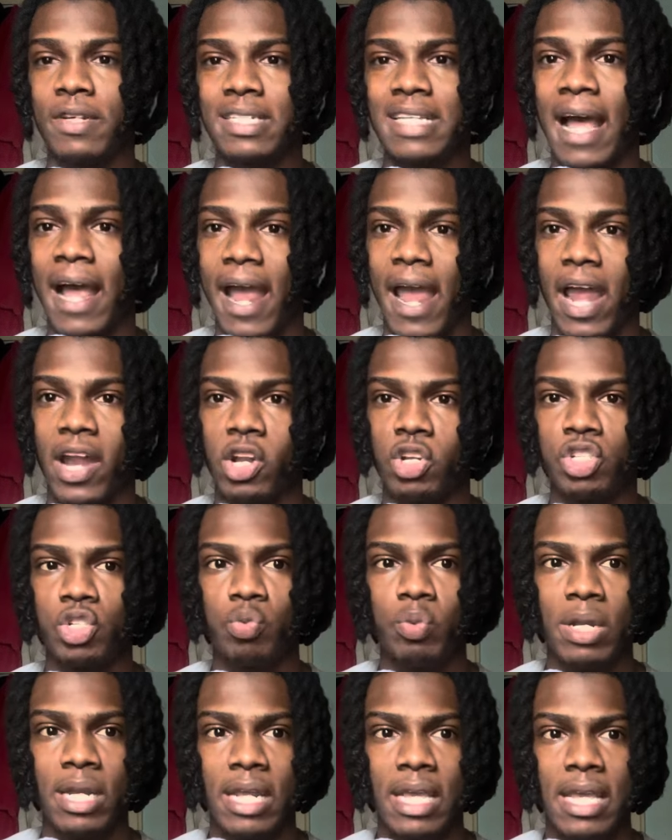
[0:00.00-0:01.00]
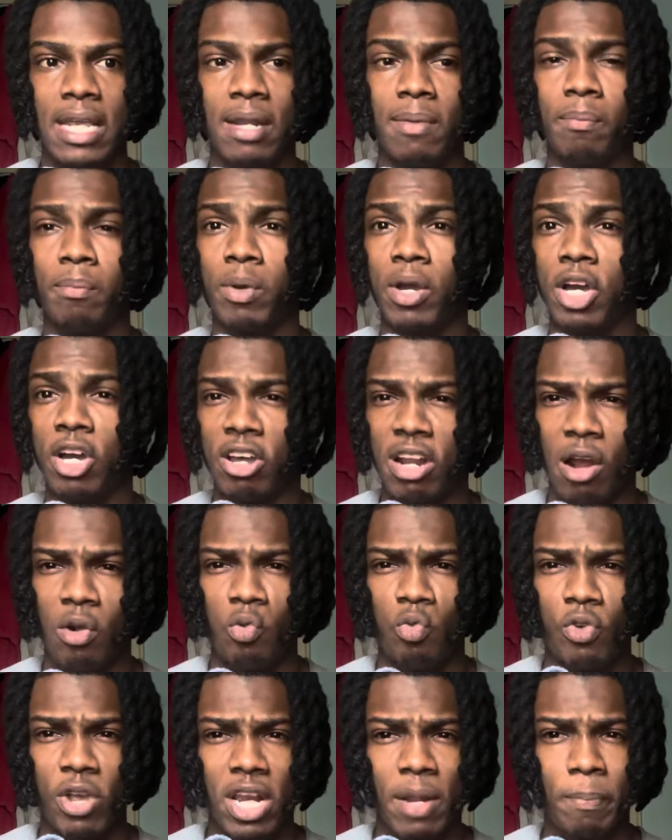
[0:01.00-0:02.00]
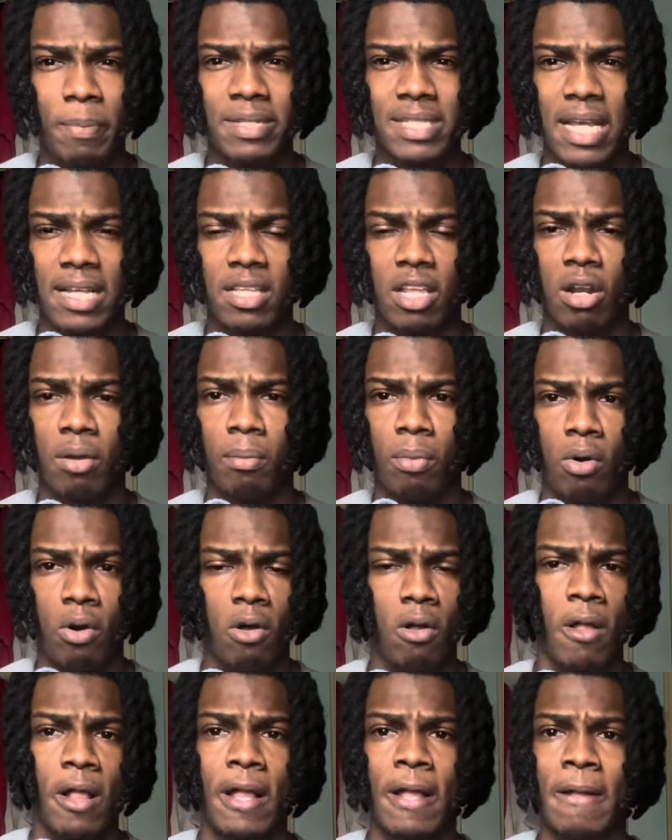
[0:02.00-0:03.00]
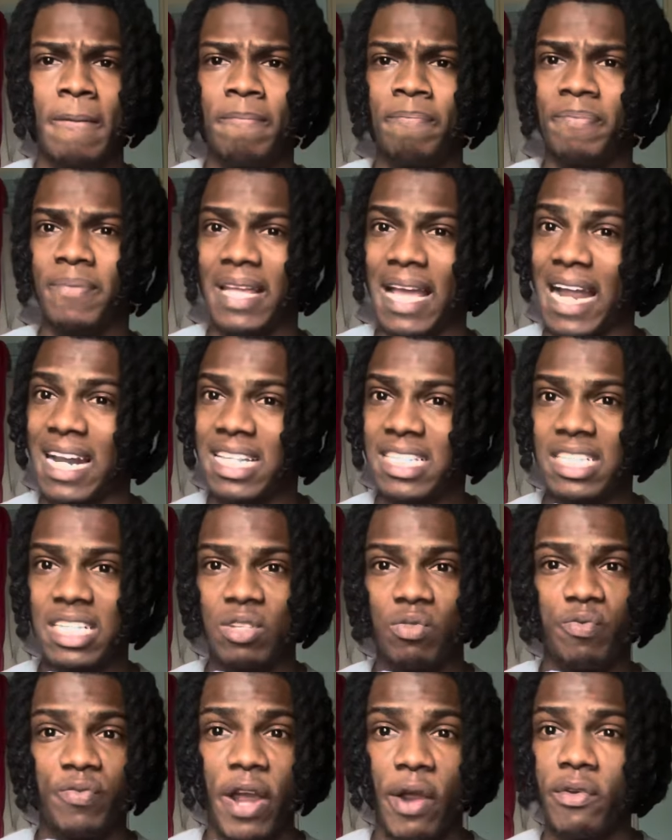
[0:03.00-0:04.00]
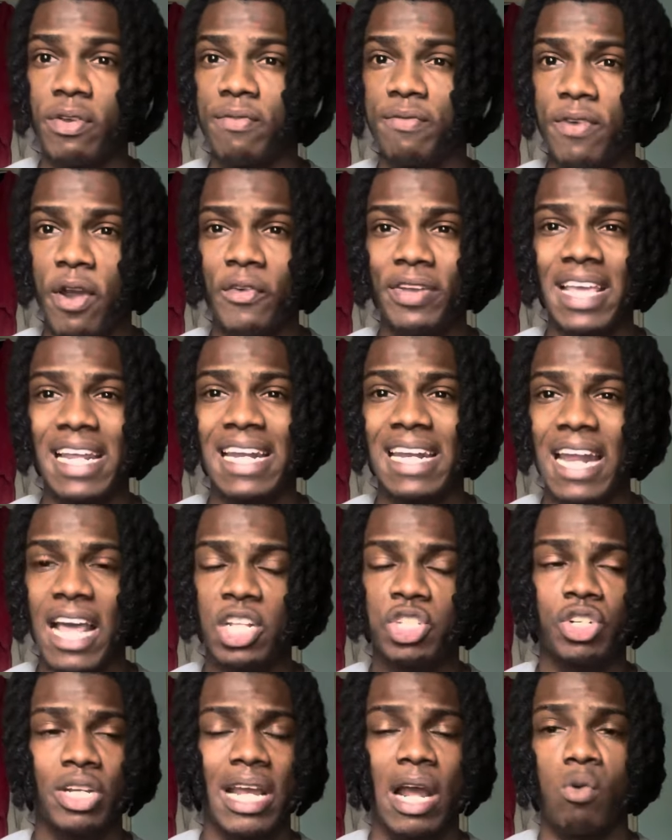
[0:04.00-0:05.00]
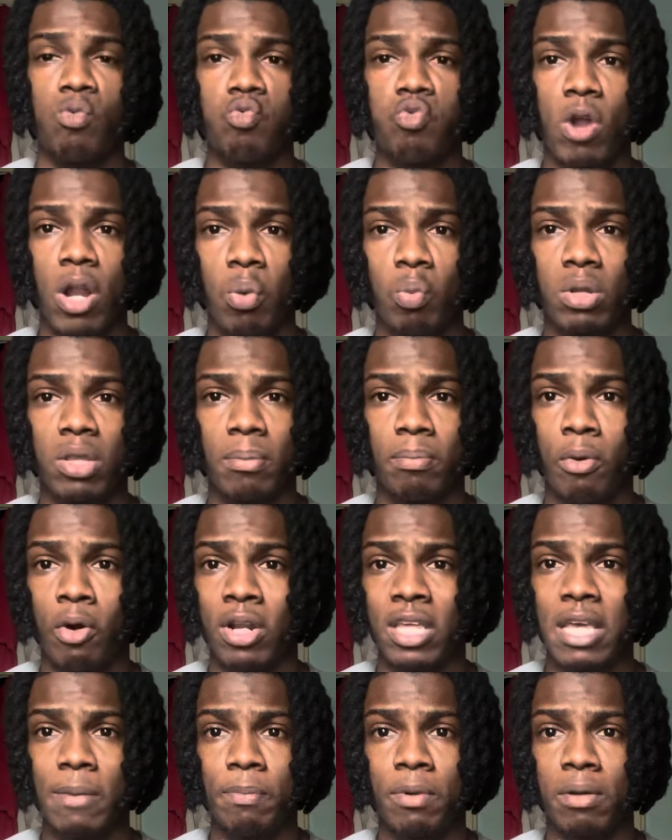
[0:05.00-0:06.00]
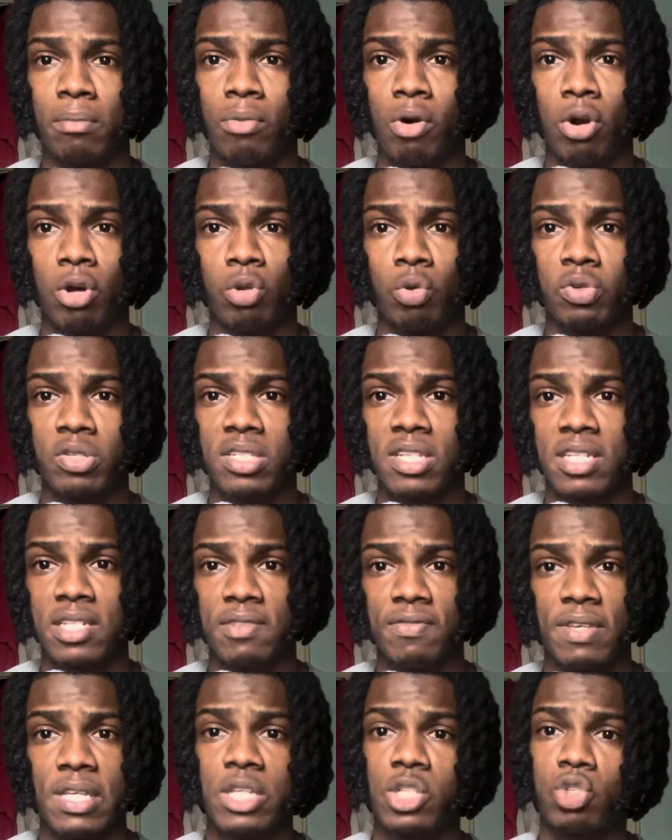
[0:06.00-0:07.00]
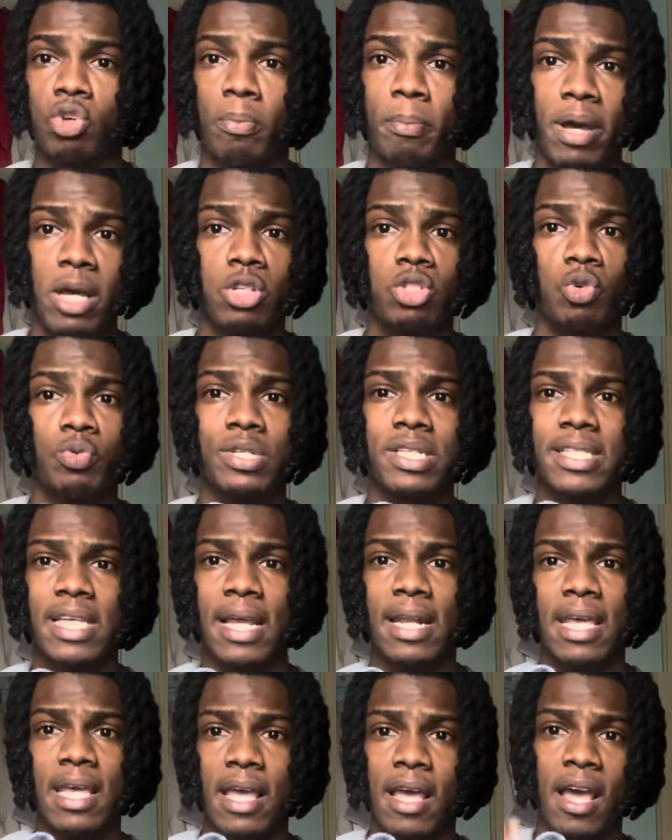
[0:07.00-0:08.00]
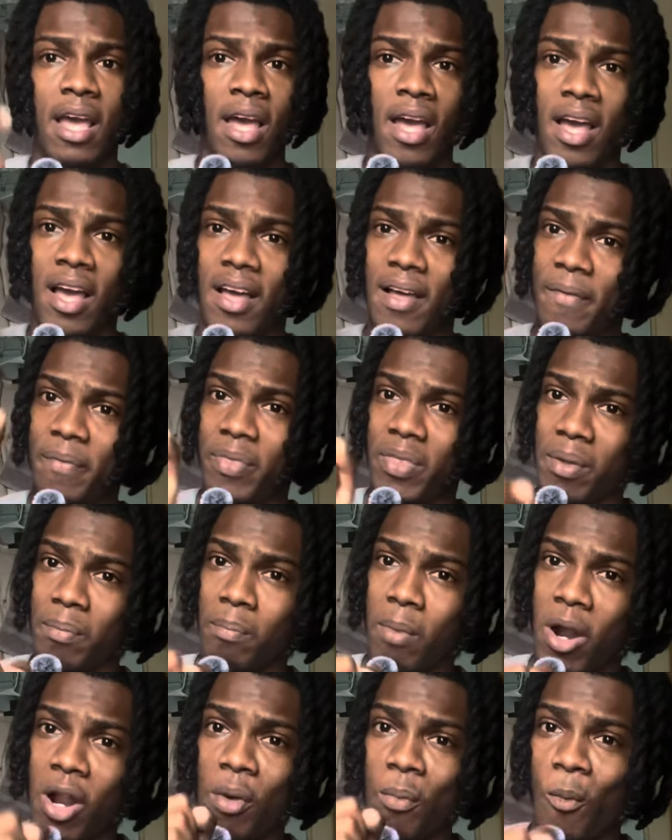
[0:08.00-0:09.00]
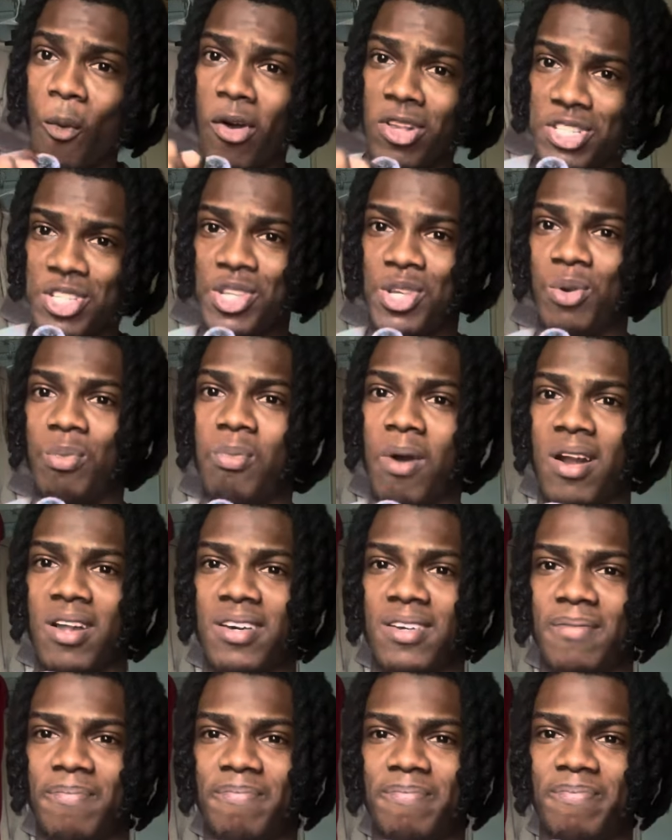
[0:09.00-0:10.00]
us that energy we need, good at really protecting the ball. And he's very, very electric at running with the ball, keeping the ball close to his feet. So Myles Lewis Skelly, brother, I'm watching you, brother.